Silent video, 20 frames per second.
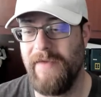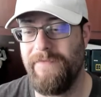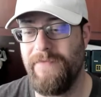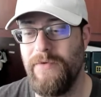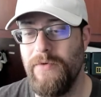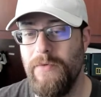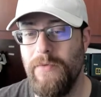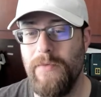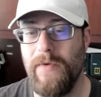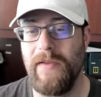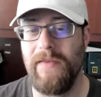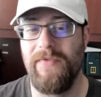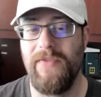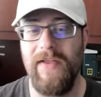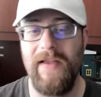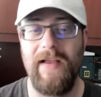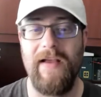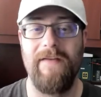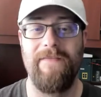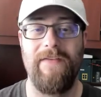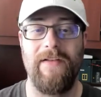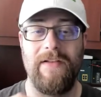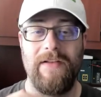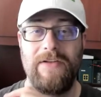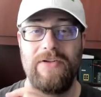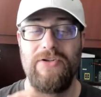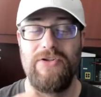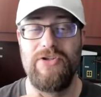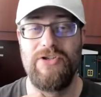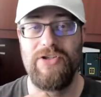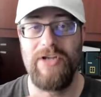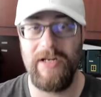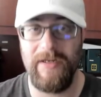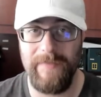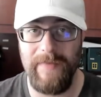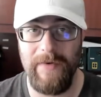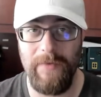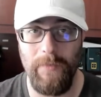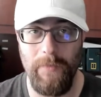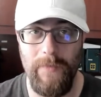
If you can think of a legitimate